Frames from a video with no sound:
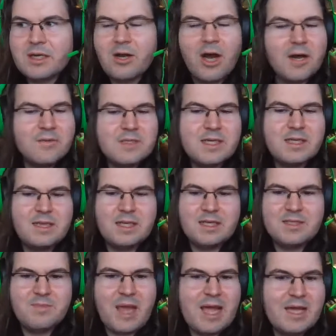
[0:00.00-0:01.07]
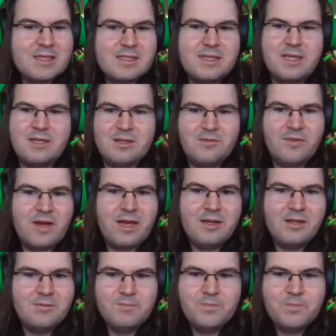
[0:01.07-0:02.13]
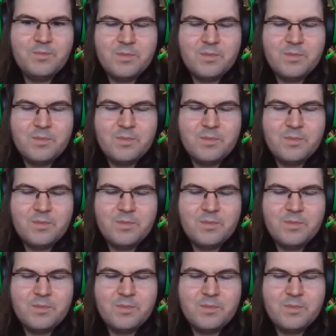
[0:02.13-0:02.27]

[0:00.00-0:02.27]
an offset that is past the end of the file,